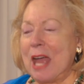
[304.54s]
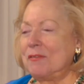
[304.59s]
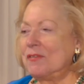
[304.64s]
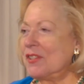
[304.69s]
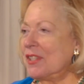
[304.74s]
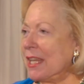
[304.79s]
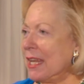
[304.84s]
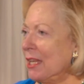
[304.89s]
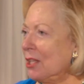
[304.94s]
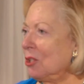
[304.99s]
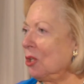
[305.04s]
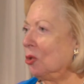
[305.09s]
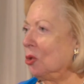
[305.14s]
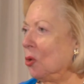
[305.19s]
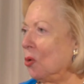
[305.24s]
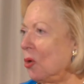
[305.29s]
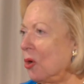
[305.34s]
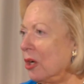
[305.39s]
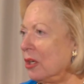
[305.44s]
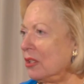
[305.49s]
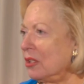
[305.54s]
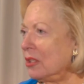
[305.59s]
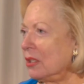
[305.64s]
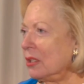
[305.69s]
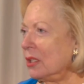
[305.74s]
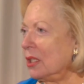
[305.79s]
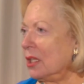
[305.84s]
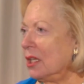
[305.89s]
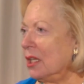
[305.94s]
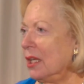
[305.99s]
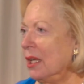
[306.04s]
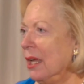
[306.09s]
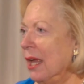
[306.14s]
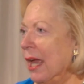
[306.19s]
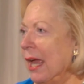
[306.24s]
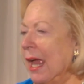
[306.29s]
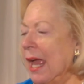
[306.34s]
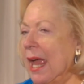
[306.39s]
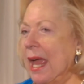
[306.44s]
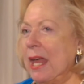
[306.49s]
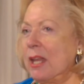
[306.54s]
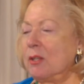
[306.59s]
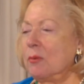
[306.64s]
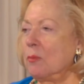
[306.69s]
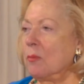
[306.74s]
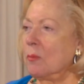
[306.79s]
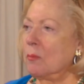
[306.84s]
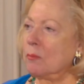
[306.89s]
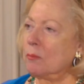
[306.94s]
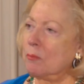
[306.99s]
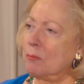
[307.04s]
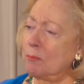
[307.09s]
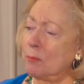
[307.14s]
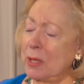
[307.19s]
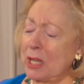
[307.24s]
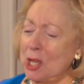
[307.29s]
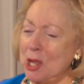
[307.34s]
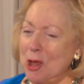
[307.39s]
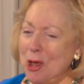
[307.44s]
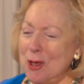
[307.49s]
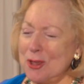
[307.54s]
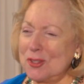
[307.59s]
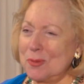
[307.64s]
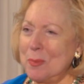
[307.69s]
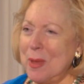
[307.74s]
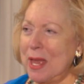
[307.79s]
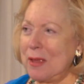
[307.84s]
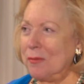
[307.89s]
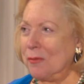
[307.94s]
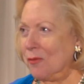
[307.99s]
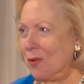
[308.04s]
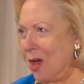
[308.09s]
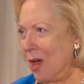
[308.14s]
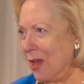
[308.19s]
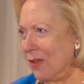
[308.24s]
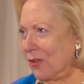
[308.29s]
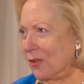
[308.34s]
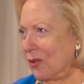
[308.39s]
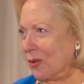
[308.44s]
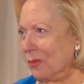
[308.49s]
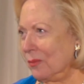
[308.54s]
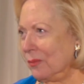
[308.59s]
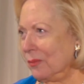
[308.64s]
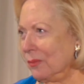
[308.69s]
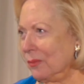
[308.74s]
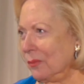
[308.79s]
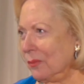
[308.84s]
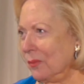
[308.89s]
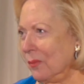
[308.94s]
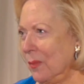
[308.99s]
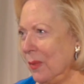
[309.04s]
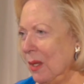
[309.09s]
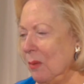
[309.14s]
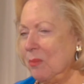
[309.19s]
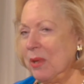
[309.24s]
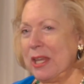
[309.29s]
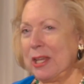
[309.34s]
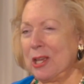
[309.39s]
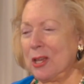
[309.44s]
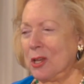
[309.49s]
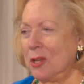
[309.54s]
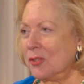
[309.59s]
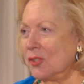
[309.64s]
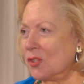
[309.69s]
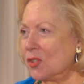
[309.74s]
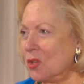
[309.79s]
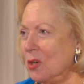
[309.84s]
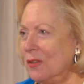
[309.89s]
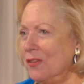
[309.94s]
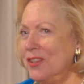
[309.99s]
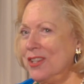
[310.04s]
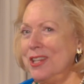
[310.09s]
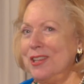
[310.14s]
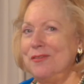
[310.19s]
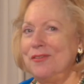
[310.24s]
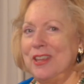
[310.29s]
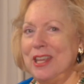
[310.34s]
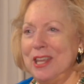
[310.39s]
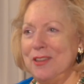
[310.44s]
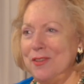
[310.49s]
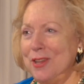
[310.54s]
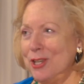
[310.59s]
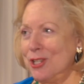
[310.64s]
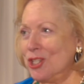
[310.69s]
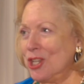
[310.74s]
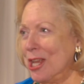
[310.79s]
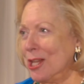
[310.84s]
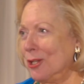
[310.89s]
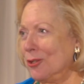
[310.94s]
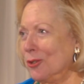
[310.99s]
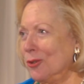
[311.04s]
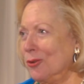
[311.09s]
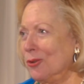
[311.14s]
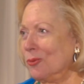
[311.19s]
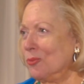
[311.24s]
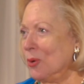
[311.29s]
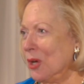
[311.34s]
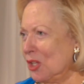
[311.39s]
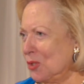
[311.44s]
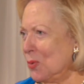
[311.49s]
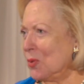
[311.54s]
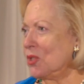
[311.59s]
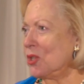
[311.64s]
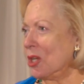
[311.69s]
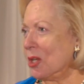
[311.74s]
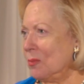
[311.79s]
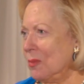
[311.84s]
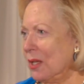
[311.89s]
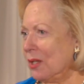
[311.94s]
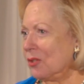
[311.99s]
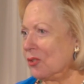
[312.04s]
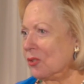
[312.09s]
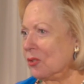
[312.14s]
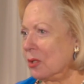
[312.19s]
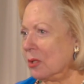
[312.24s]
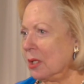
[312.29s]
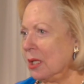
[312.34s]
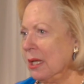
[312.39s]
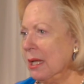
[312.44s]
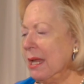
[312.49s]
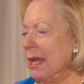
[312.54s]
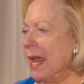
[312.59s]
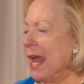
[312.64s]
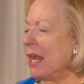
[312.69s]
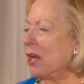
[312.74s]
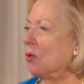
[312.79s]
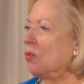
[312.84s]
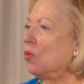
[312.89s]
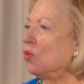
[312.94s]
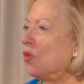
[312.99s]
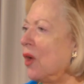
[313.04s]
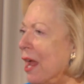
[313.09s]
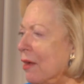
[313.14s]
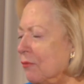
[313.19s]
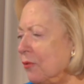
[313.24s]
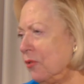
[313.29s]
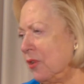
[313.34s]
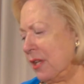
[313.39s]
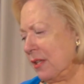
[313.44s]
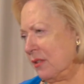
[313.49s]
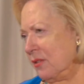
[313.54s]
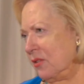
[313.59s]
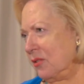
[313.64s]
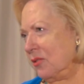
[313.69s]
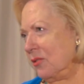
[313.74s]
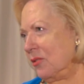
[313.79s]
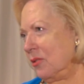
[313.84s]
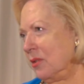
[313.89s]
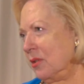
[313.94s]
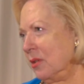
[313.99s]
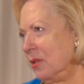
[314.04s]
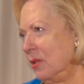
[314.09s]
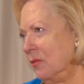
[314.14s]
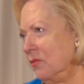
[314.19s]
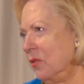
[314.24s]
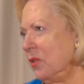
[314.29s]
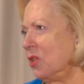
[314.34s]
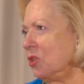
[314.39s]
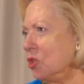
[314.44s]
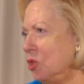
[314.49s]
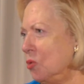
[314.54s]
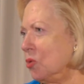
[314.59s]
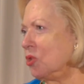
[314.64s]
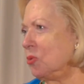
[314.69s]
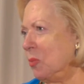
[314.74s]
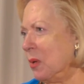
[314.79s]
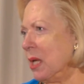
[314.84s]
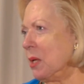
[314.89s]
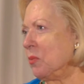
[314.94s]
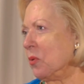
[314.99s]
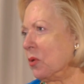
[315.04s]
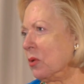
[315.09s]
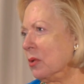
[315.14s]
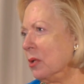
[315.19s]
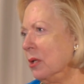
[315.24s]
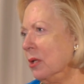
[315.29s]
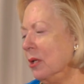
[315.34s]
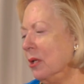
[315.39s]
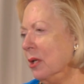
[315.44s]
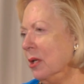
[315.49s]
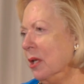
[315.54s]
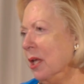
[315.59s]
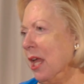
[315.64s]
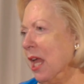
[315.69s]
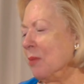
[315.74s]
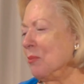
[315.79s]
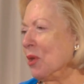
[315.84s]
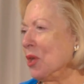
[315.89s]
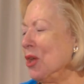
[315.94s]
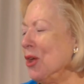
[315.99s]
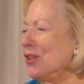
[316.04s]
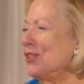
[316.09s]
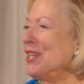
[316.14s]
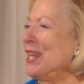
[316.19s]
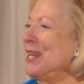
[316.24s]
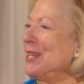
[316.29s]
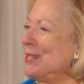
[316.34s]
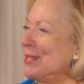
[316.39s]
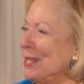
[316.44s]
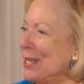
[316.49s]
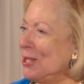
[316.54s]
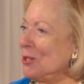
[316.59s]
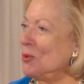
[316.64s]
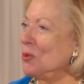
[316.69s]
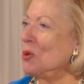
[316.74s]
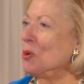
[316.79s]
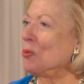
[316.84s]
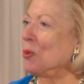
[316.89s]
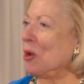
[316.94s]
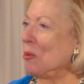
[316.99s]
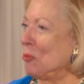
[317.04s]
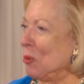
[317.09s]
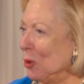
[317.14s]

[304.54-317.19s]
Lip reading: I've seen the Lord, and because my father, being a conservative, evangelical Presbyterian minister, had a reverence for the Jewish people, and because he didn't